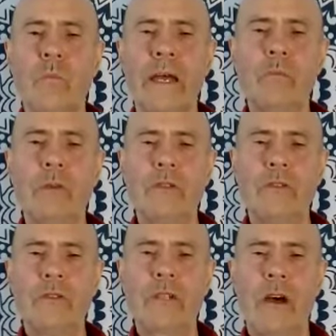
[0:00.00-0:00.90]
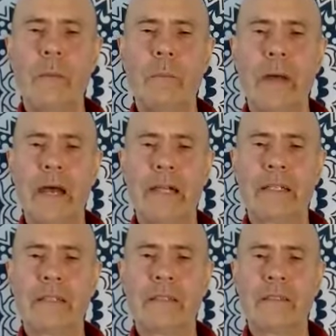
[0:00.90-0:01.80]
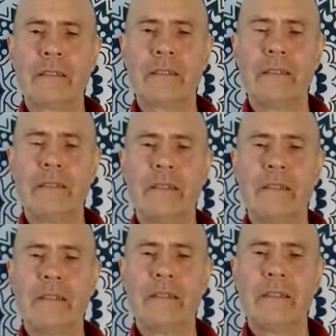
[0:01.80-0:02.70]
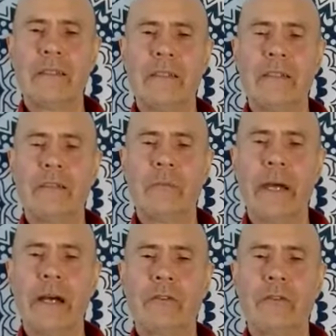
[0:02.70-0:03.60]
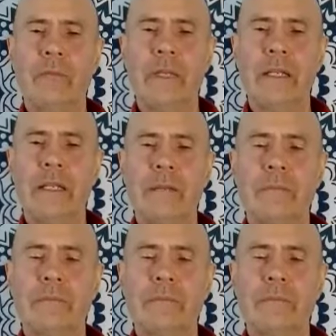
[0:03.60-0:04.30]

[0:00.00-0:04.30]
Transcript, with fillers: And we're going to come back in about a minute.